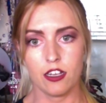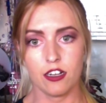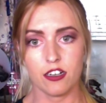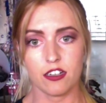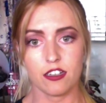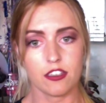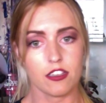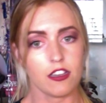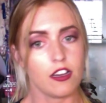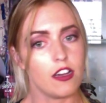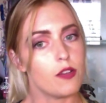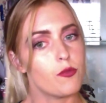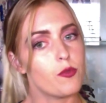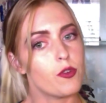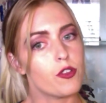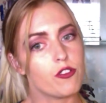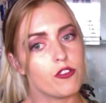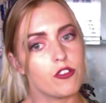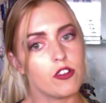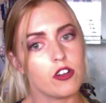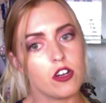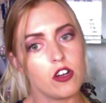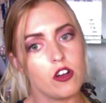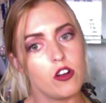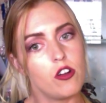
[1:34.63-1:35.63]
decide
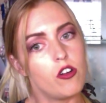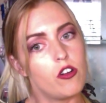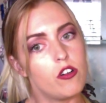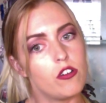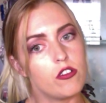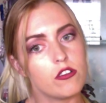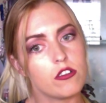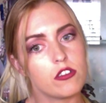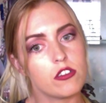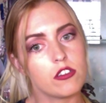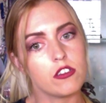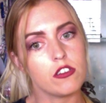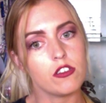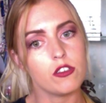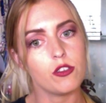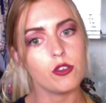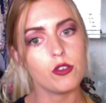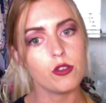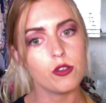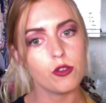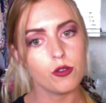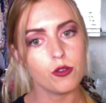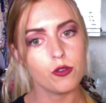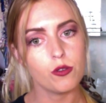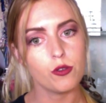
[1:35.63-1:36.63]
whether or not
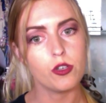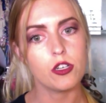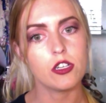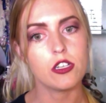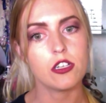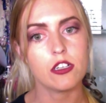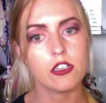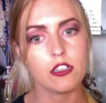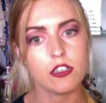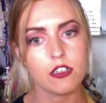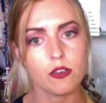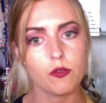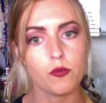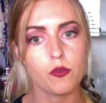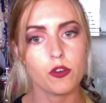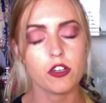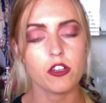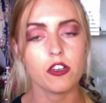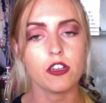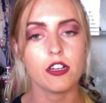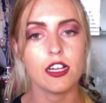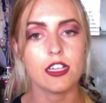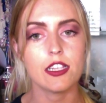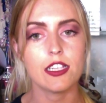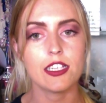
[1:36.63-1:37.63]
you want to
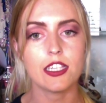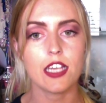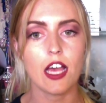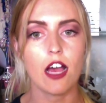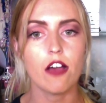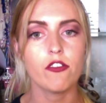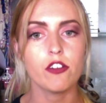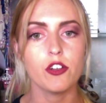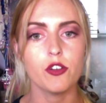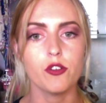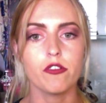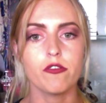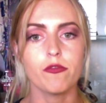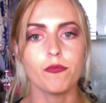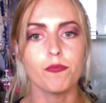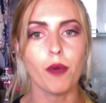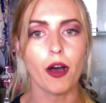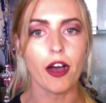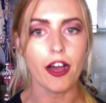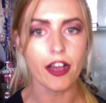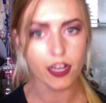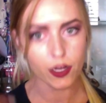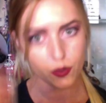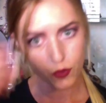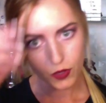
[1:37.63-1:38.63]
go down this avenue of
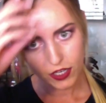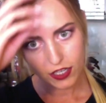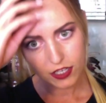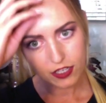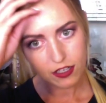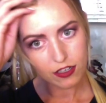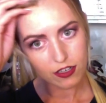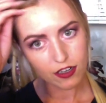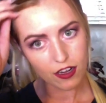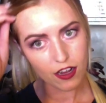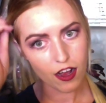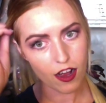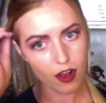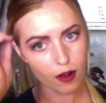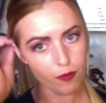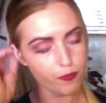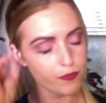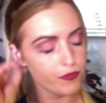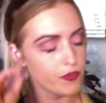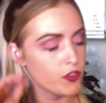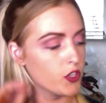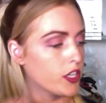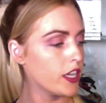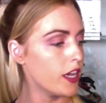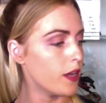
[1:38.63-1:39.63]
buying one.
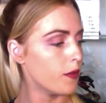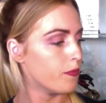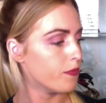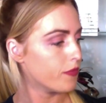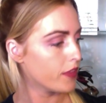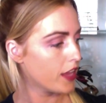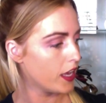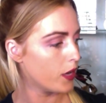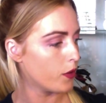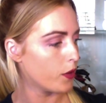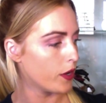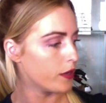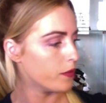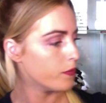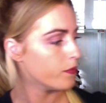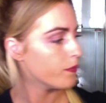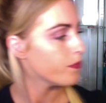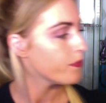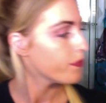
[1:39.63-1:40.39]
So yeah, anyway,